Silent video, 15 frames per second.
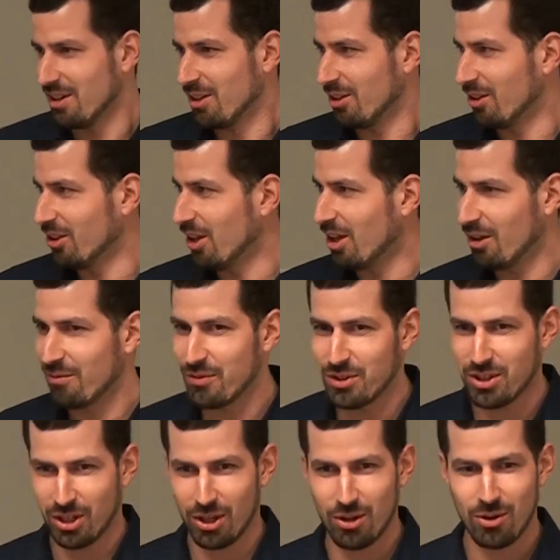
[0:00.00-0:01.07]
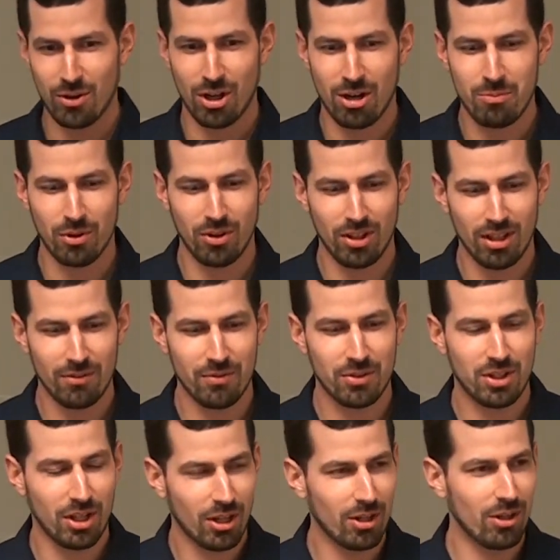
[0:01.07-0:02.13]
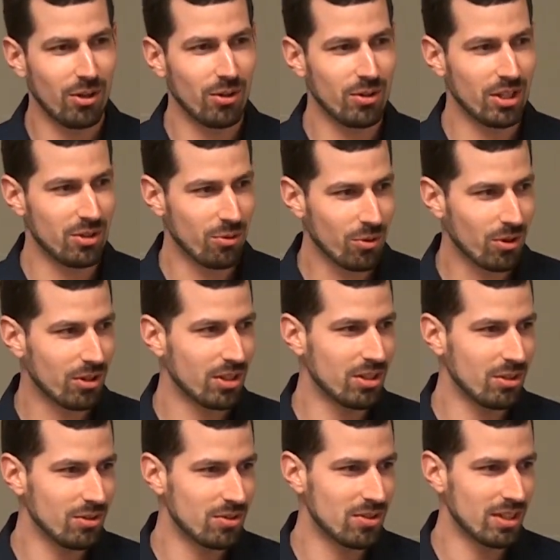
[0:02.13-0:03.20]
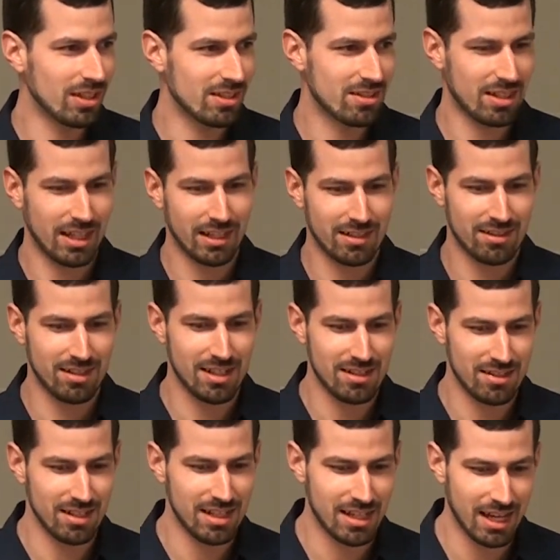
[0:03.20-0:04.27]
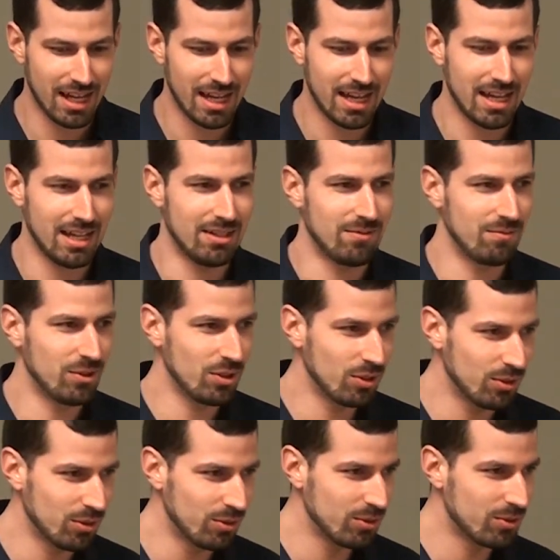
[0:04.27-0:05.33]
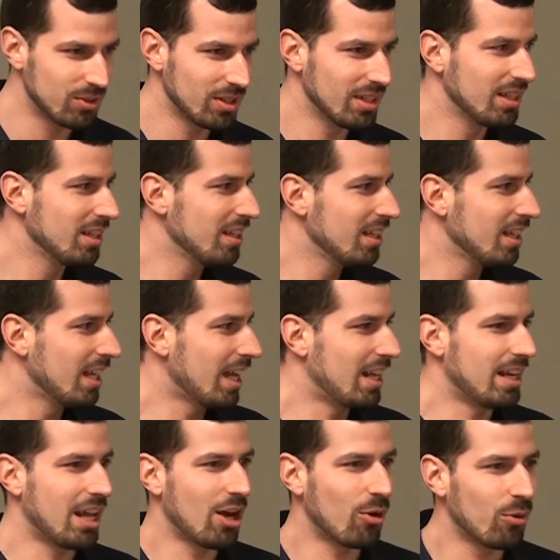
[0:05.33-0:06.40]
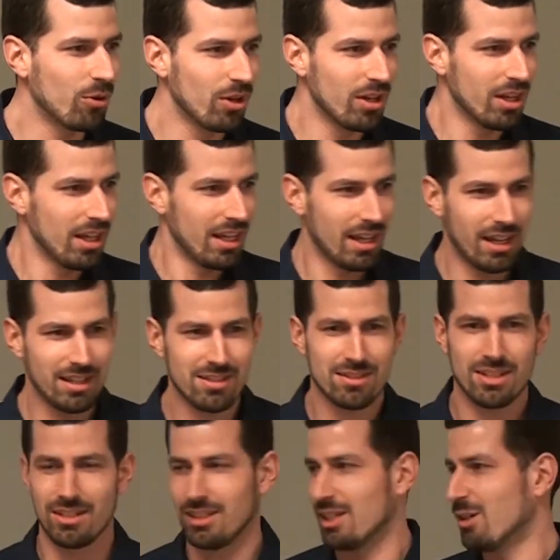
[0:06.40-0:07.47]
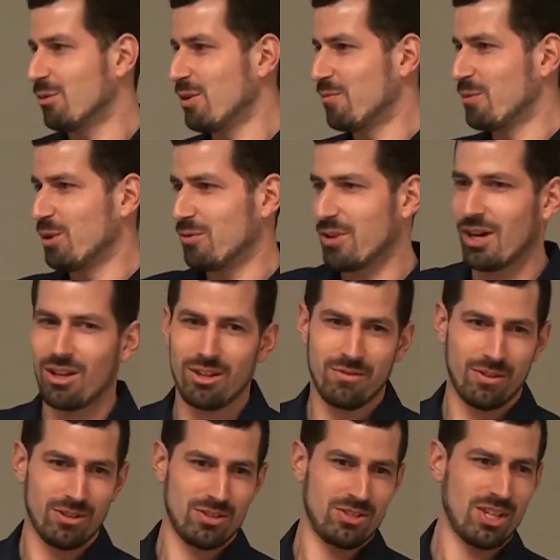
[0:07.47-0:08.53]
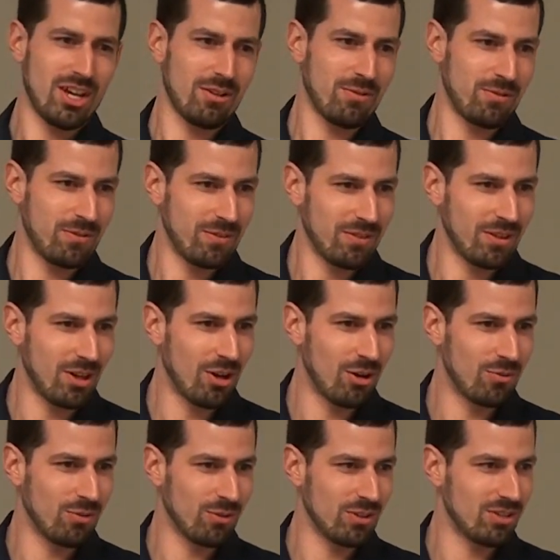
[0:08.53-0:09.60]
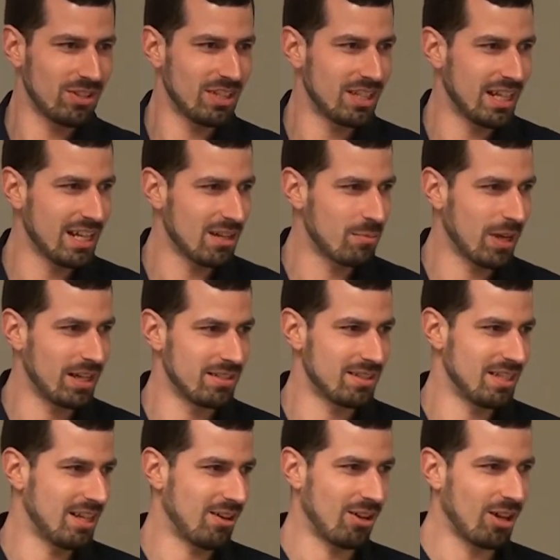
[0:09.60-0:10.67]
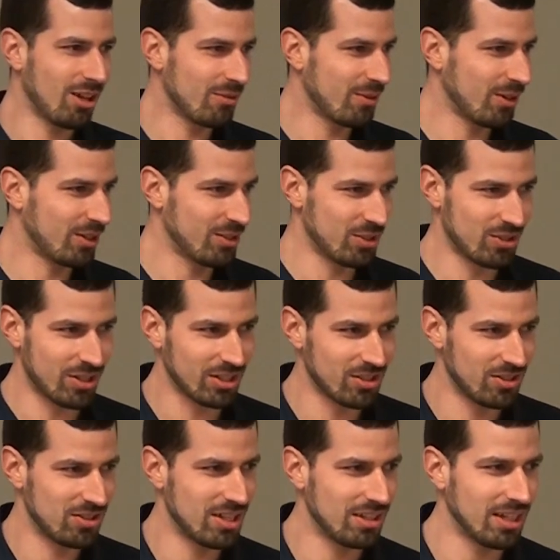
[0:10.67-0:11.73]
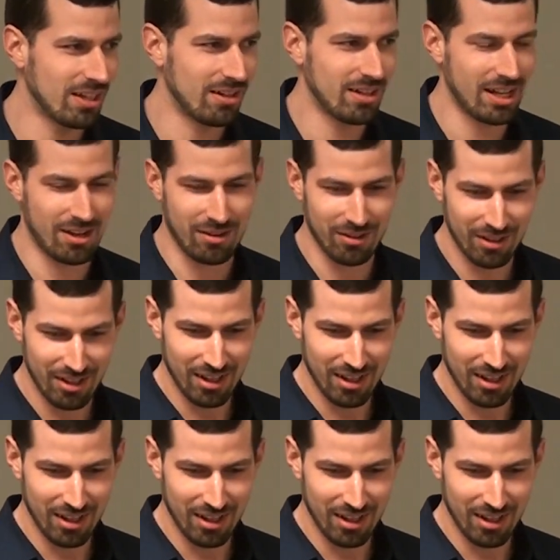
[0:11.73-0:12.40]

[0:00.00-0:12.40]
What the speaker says: loved code, our beloved code, in order to use things like CCK and views. And now instantly we've moved all of our stuff over into the database, and now all of our construction is done there. Now,